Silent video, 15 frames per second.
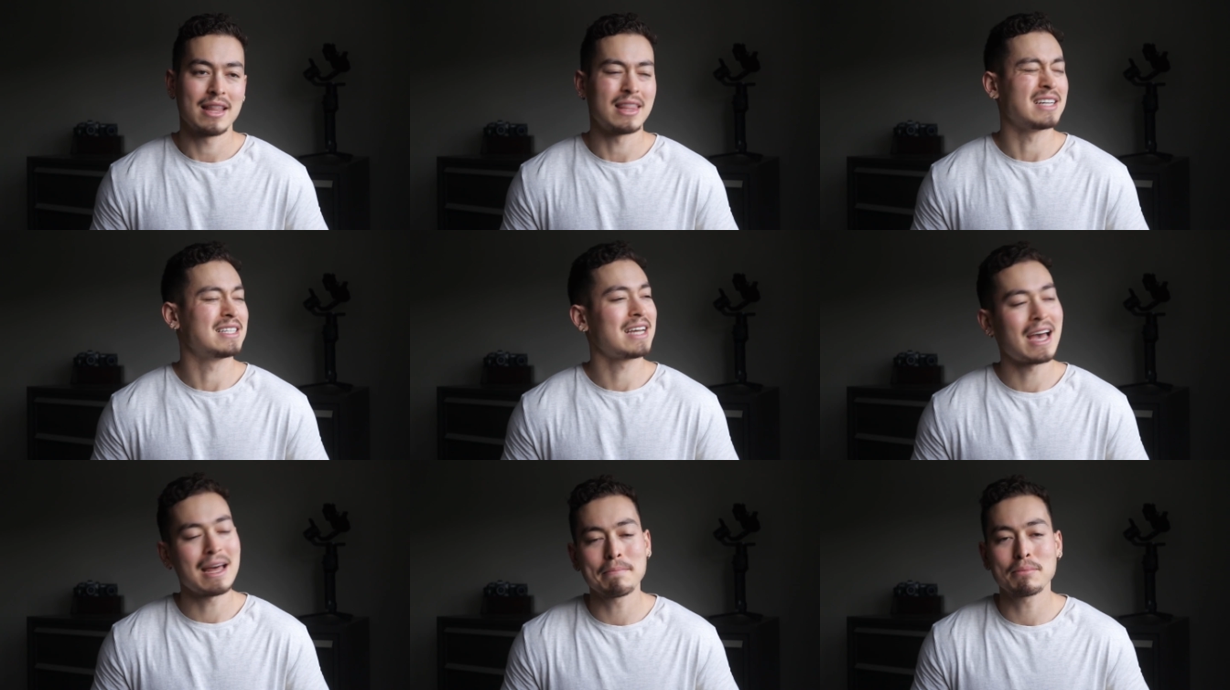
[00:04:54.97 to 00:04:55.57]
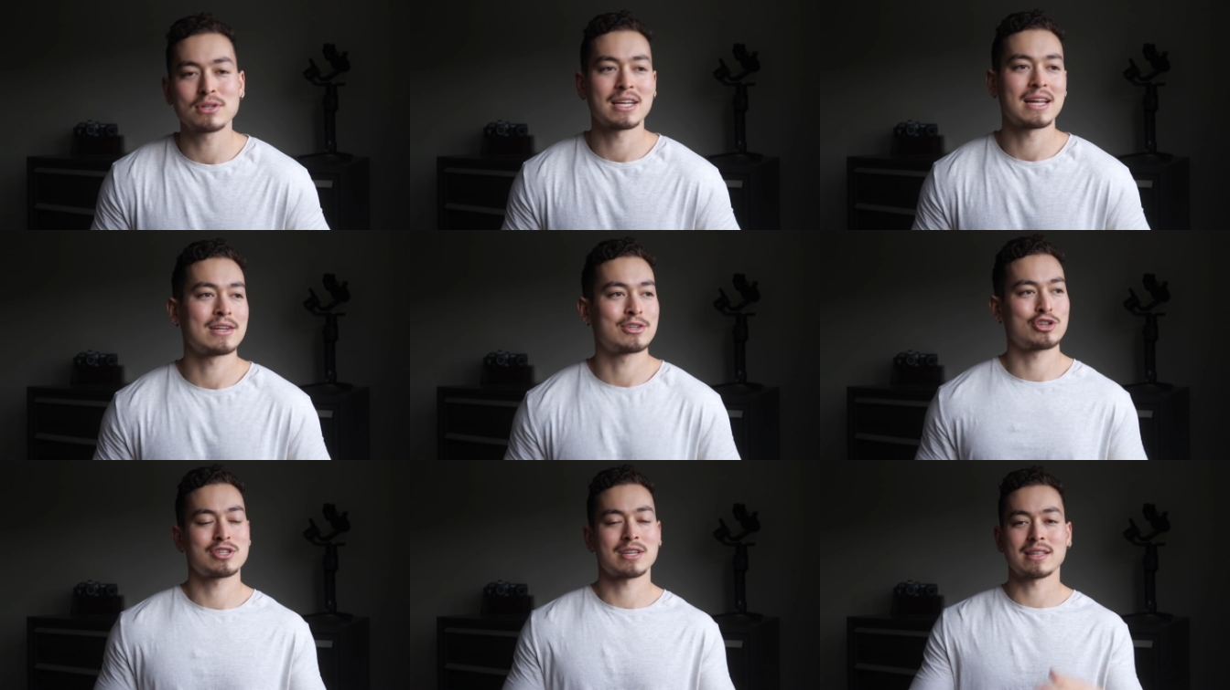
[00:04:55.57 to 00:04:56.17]
The 10%
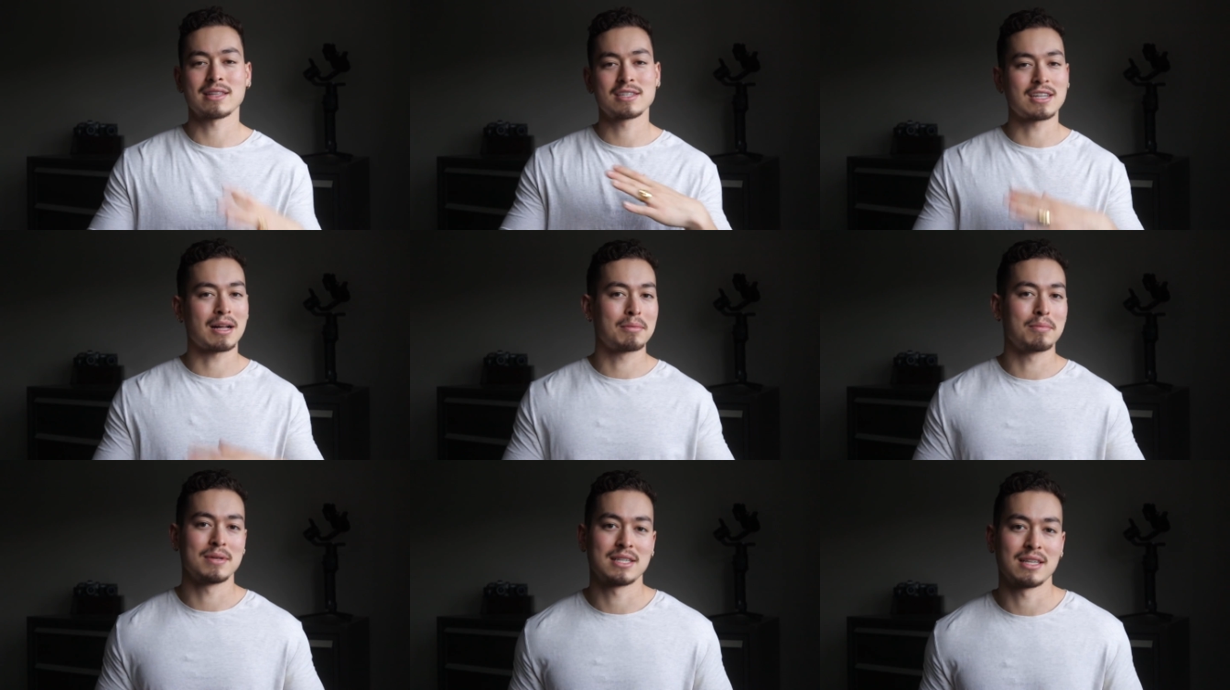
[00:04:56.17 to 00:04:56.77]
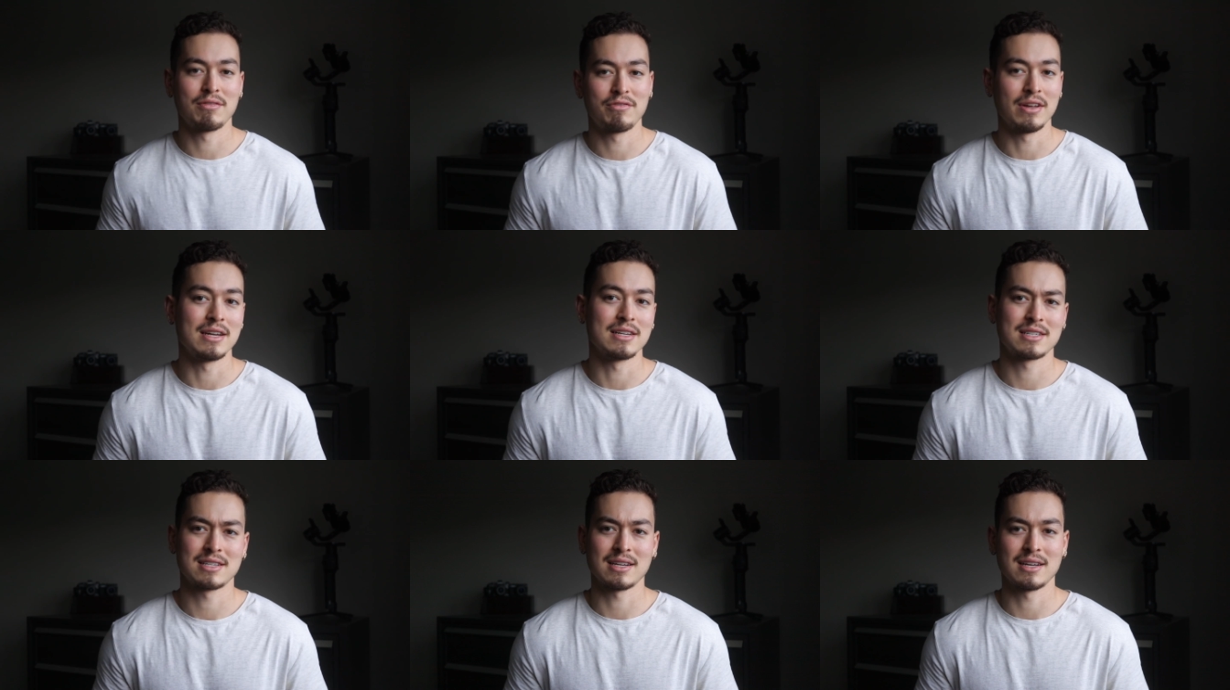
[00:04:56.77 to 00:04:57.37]
is just like the supplements and the
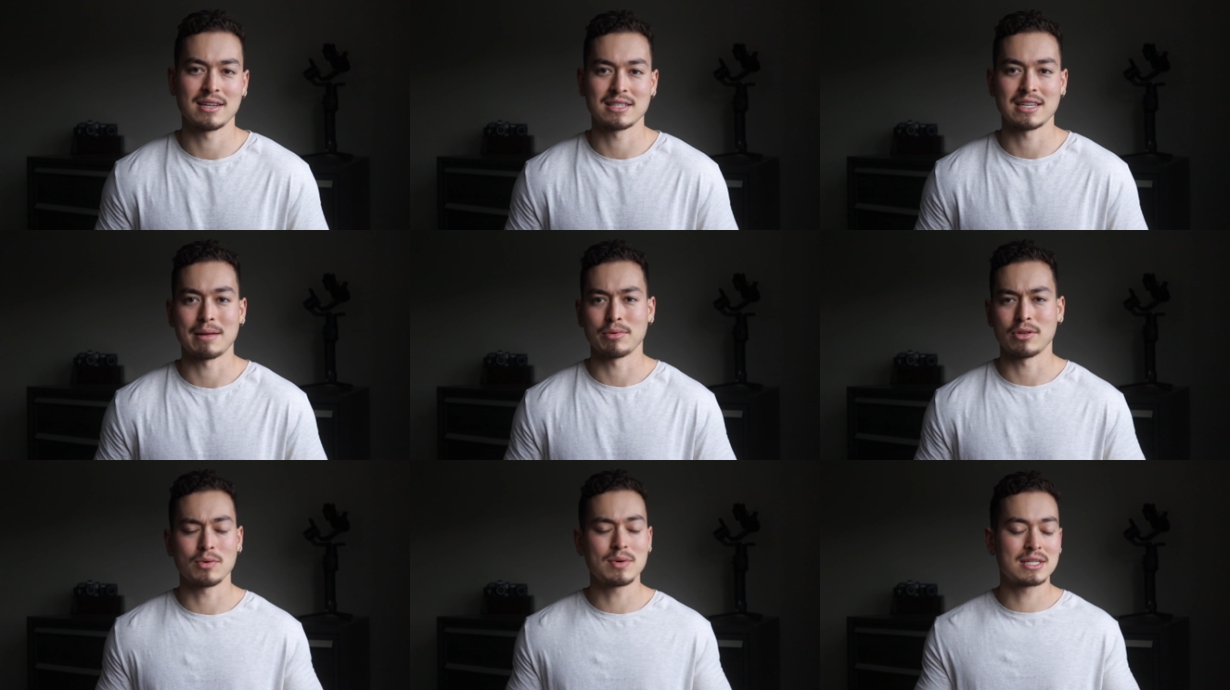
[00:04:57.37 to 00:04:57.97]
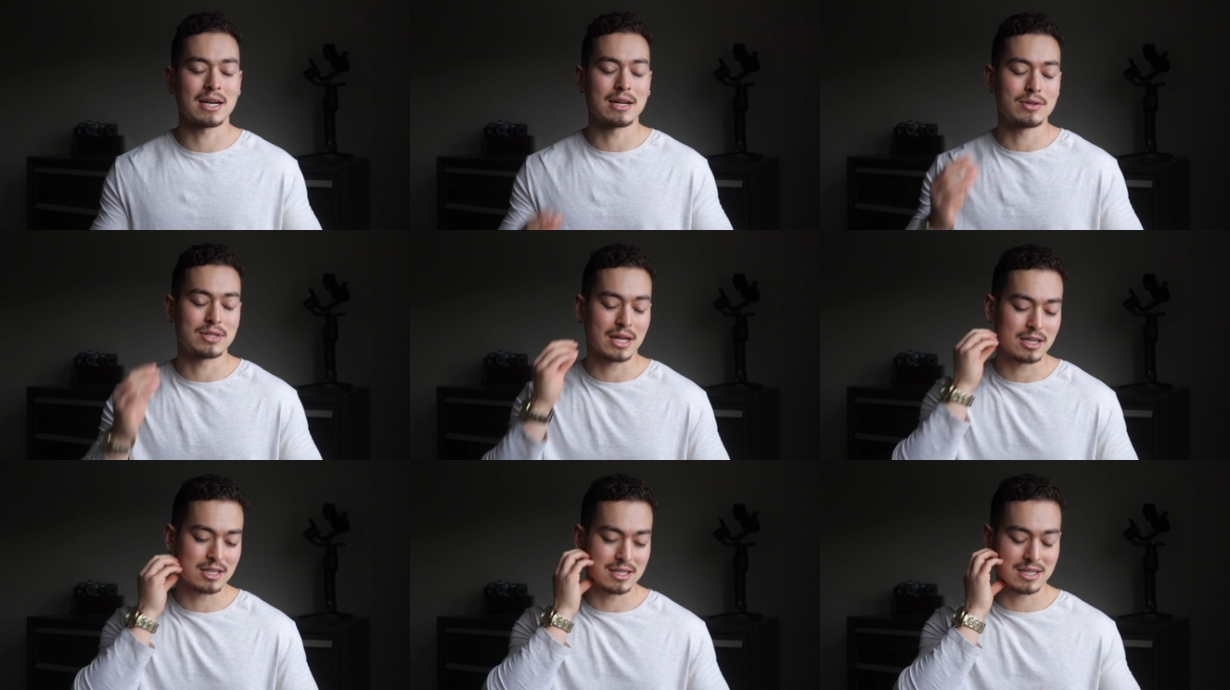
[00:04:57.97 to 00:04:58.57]
fitness example. And the reason I use
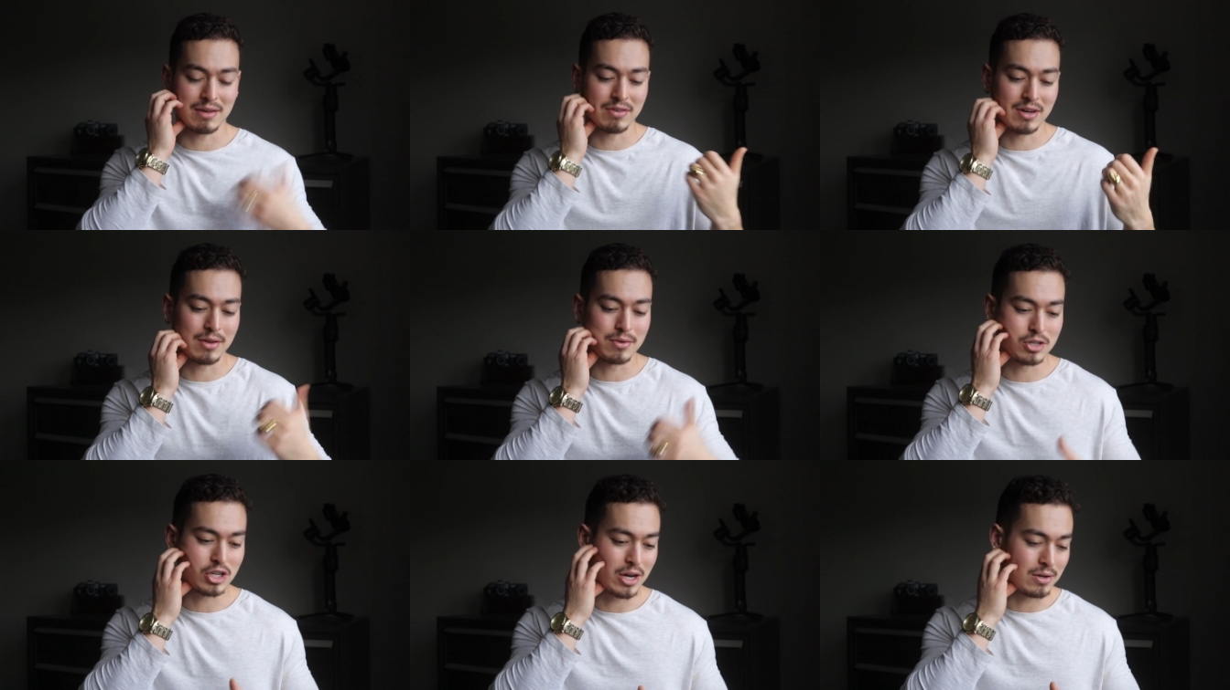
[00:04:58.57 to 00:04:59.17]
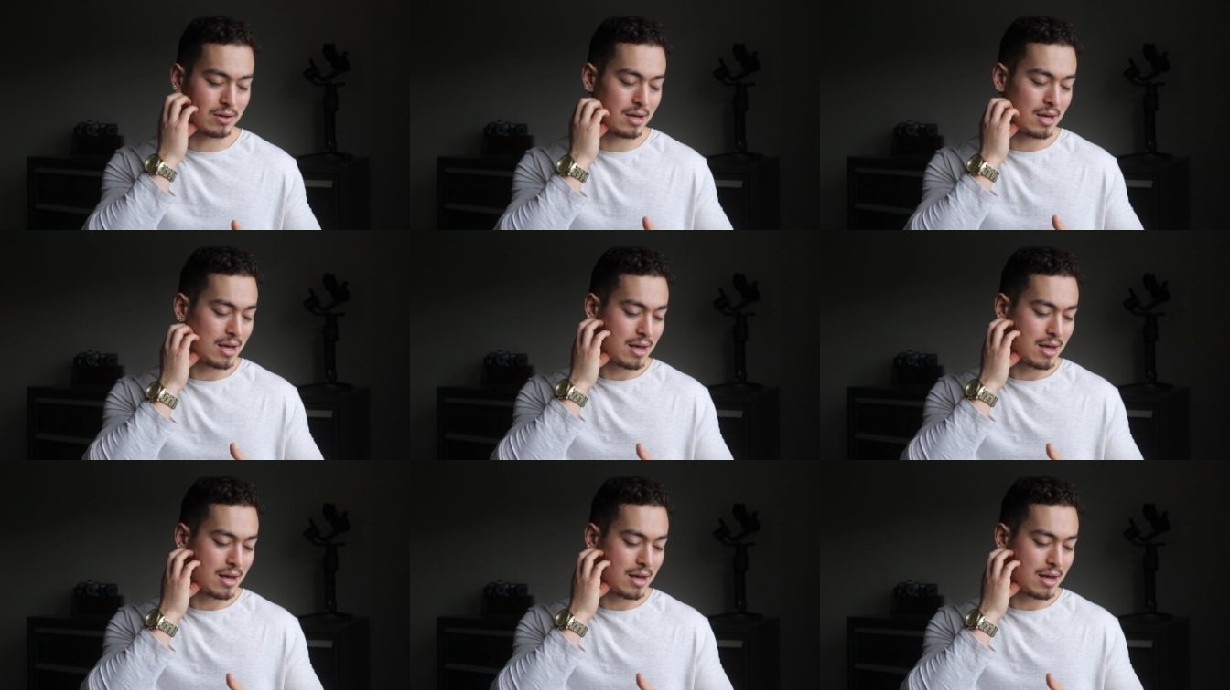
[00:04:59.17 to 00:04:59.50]
that is because I have another channel.